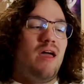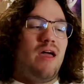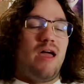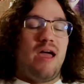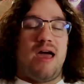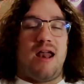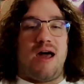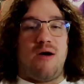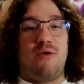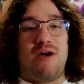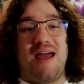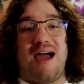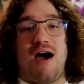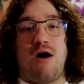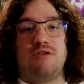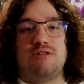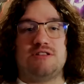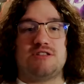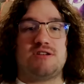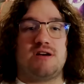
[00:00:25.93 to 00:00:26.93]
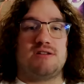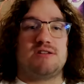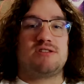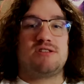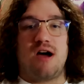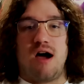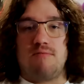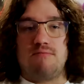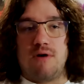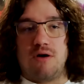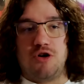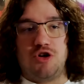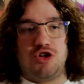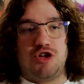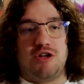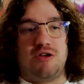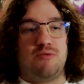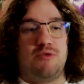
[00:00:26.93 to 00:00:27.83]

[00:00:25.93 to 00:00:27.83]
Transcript: And I went out and saw Stop Motion,